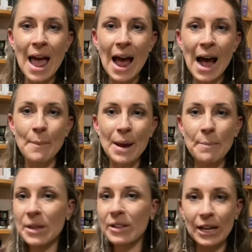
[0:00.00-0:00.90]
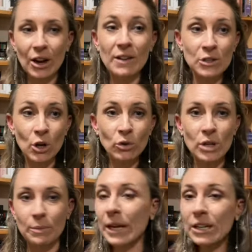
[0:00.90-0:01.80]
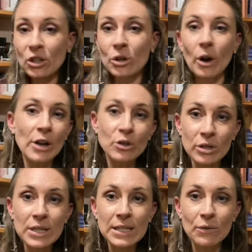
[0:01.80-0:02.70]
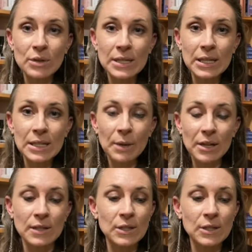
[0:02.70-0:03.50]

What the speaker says: But, like, I told them, like, you know, I do this every 6 months.